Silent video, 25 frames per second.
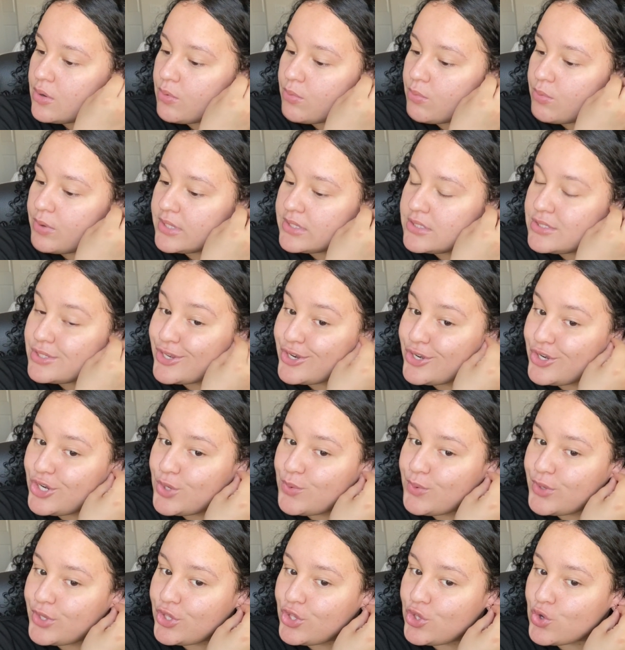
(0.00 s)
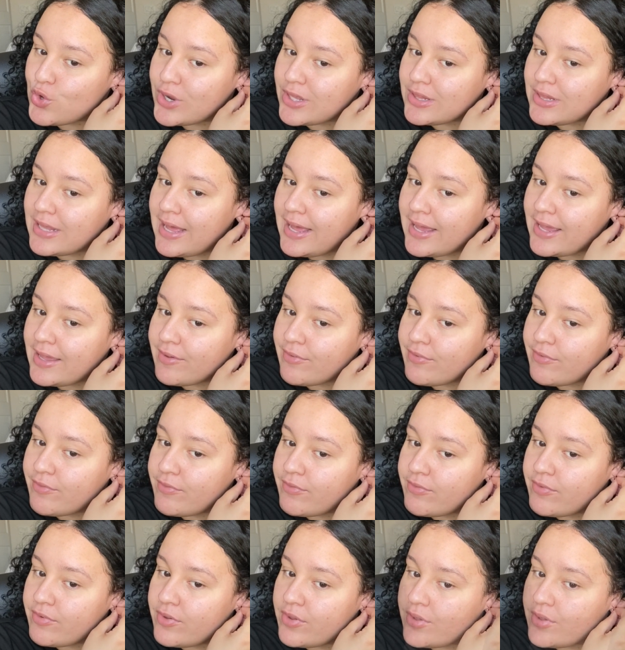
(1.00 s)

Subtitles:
What's new in your life?